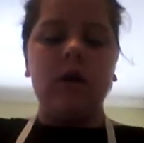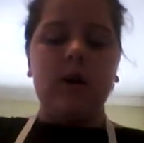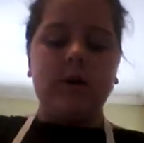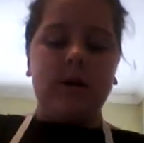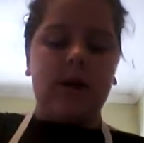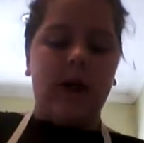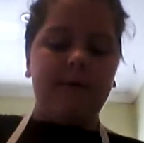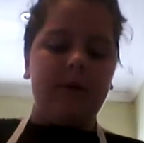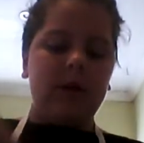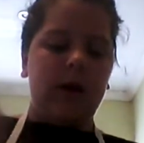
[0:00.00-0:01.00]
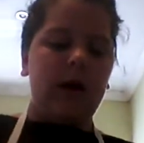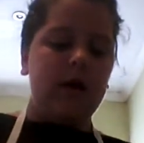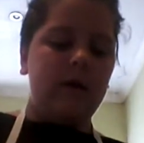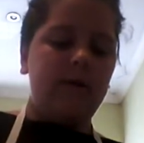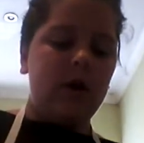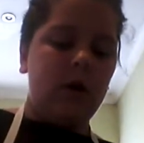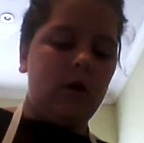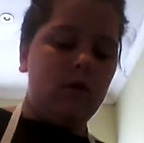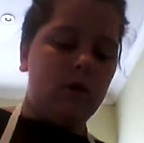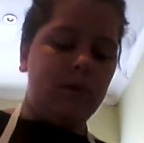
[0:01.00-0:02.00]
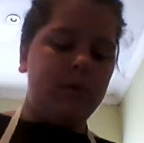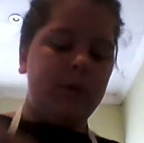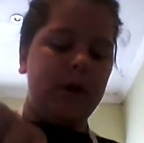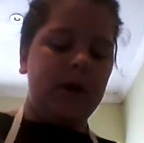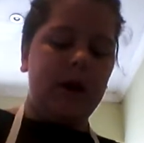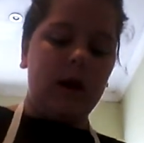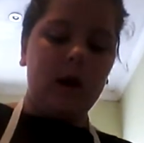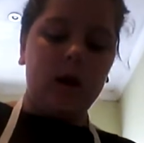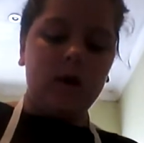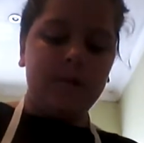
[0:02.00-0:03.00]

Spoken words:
Until everything is fully incorporated.